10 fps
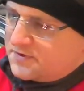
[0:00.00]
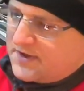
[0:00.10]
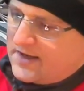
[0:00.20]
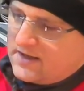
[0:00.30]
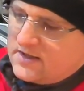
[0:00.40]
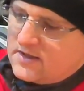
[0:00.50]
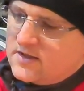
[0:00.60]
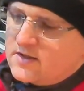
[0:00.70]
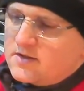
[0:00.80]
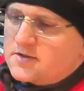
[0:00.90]
there,
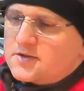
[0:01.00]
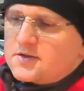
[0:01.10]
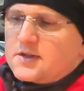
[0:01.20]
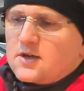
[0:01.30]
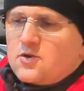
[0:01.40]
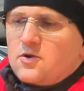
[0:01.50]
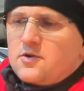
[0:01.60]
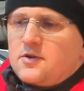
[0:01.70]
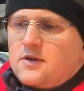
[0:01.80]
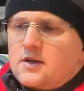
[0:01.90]
stuck
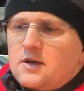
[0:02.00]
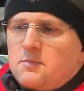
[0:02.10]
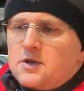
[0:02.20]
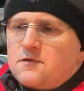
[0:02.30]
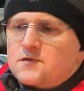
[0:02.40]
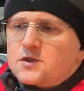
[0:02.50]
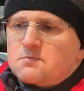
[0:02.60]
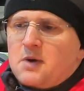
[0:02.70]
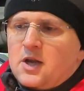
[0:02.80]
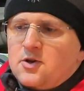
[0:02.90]
on a bit of
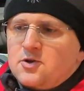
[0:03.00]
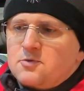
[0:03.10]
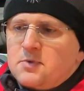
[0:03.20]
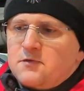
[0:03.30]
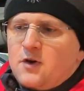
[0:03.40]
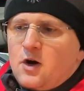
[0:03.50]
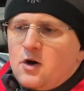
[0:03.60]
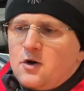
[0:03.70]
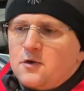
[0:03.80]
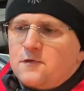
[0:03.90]
sponge, bit of
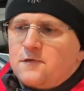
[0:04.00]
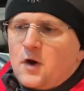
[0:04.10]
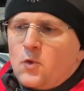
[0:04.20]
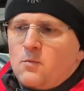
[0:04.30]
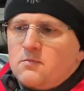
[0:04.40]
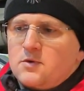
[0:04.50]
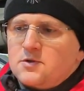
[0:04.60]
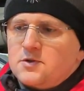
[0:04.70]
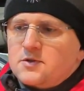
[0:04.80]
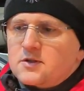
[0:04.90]
hard foam,
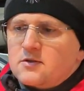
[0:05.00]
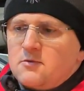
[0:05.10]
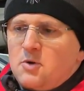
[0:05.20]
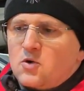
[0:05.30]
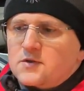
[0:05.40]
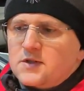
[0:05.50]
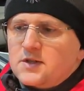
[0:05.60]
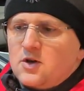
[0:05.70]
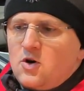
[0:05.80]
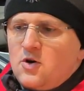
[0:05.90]
just epoxied
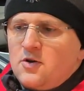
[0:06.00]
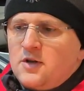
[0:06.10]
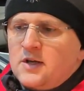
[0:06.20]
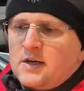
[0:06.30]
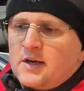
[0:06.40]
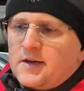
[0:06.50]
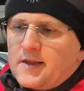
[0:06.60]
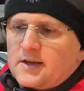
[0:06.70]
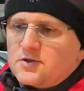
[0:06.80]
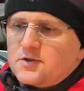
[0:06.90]
it on, and
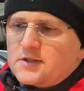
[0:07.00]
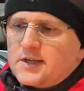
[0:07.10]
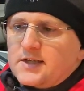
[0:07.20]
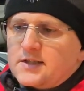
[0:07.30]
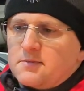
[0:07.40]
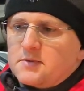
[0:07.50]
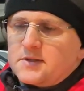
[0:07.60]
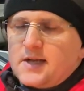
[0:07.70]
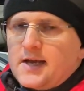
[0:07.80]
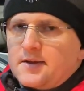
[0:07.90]
that just takes up the
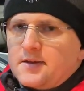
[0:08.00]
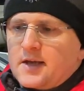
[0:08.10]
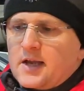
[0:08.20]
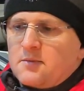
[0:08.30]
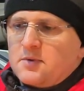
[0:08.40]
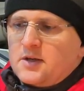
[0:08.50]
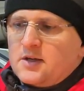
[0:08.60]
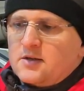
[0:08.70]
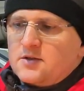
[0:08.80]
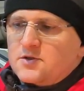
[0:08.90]
slack of the canopy
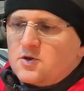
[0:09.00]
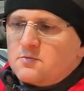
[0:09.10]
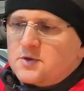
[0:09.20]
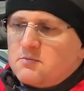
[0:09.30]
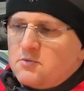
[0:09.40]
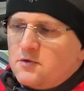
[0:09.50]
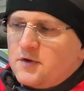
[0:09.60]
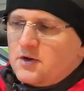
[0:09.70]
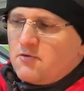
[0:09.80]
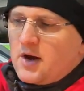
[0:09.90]
and stops it
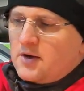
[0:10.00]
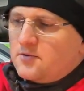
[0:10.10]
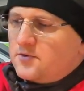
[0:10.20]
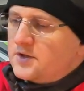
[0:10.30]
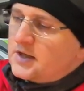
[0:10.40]
moving around.